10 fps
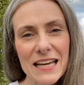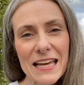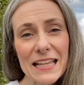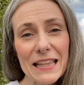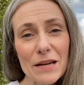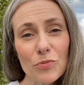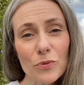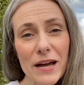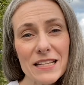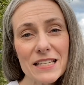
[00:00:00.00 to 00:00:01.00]
He
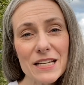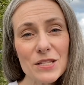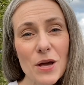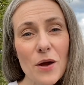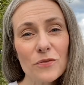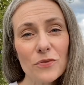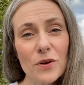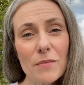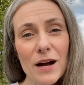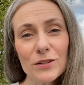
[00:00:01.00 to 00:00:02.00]
liberates us
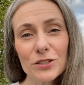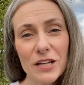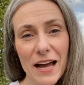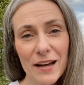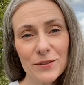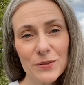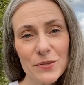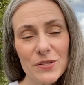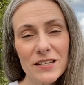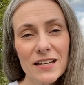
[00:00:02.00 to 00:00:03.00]
from our
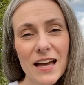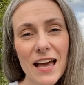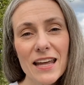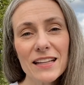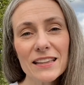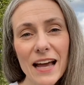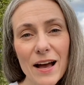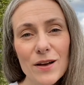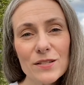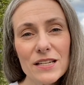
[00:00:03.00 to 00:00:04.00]
shackles and
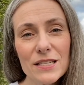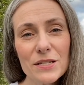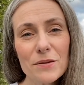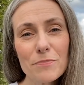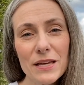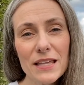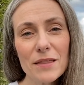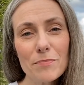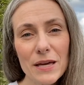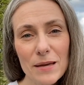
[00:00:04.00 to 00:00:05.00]
allows us to be
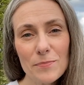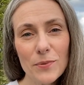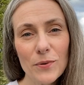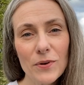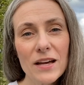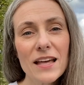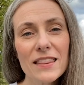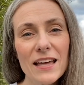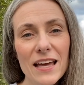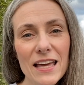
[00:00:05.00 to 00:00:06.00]
the people
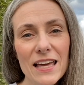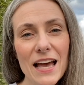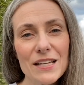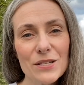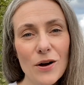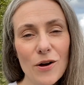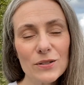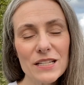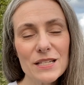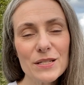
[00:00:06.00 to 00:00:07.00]
that He has
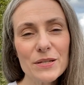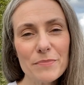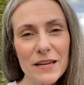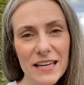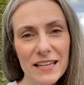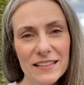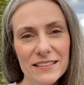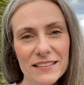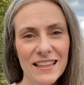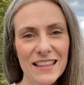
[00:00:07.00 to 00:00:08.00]
called us to be.
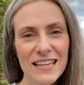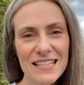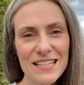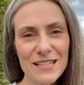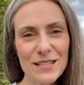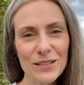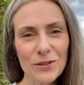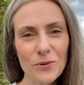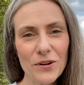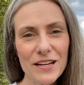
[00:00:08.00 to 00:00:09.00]
This is the
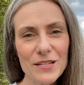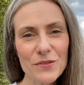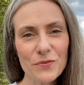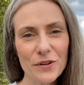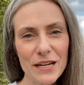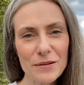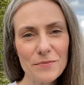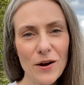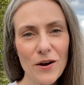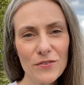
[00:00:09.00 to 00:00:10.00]
glorious freedom
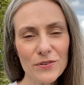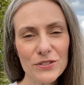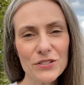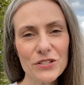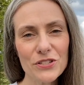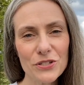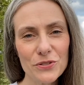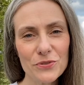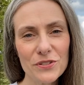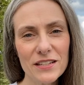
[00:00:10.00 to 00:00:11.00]
offered to
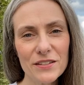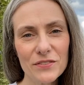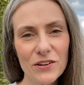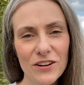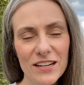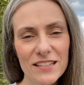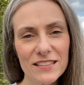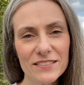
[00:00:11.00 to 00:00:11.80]
children of God.